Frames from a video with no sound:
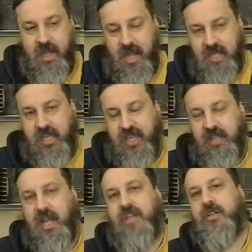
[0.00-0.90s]
it's a
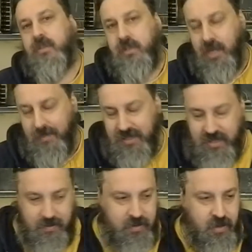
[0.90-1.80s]
theological term. It's a
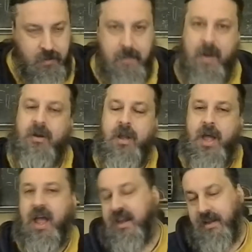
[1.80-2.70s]
term about
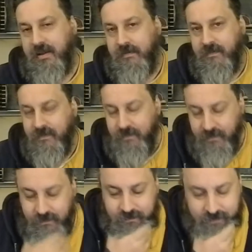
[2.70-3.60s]
God.
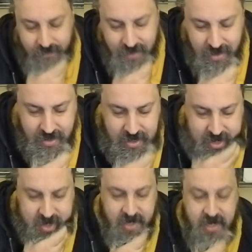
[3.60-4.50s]

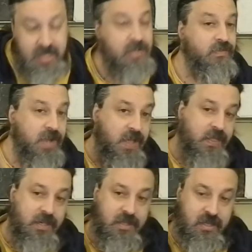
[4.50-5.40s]
And if you're
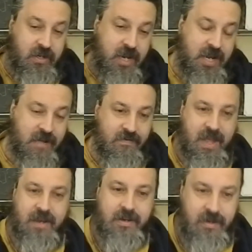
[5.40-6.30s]
atheist, you can't have
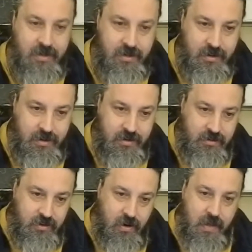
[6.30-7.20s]
that.
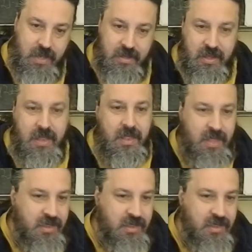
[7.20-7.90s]
So, and then